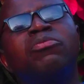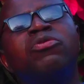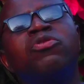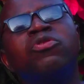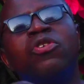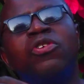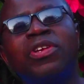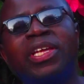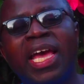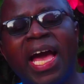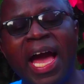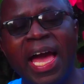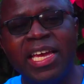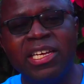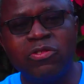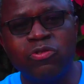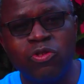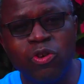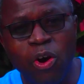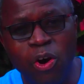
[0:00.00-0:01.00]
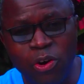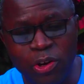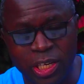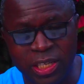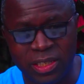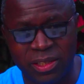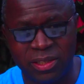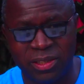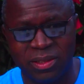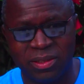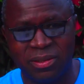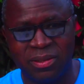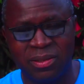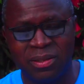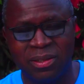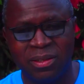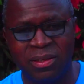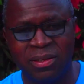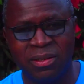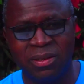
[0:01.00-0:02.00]
sorry, I tore it.
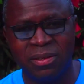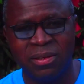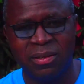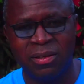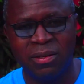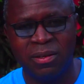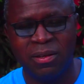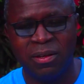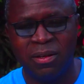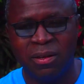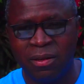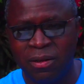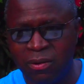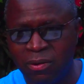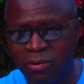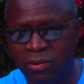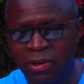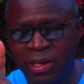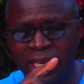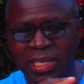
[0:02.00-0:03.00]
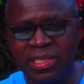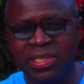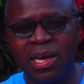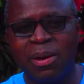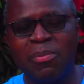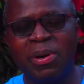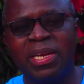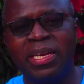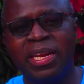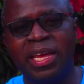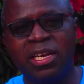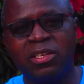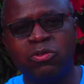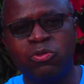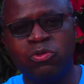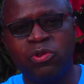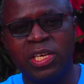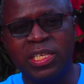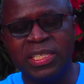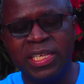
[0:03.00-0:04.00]
Look at someone next
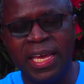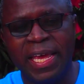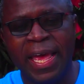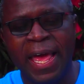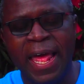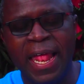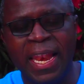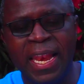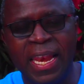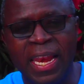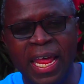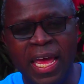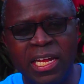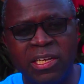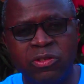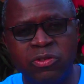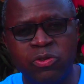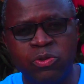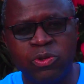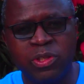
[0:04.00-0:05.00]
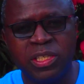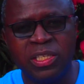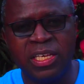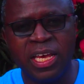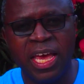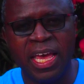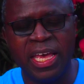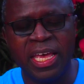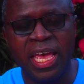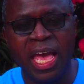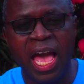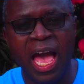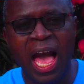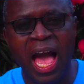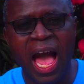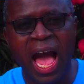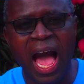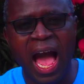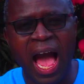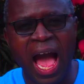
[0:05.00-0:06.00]
to you and say, learn to say,
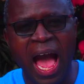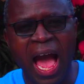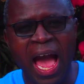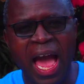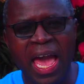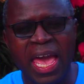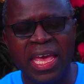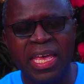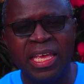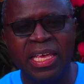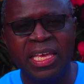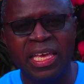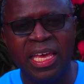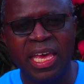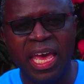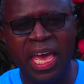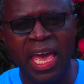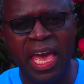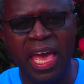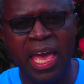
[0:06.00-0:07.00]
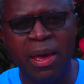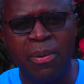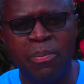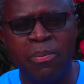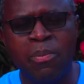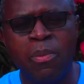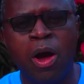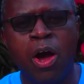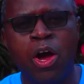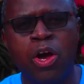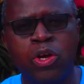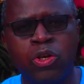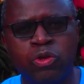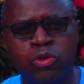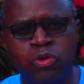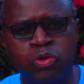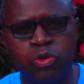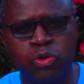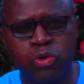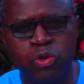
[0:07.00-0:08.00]
I am
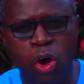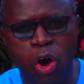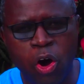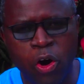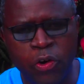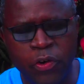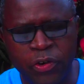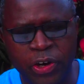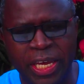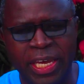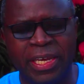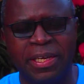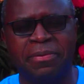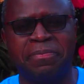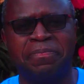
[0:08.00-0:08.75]
sorry.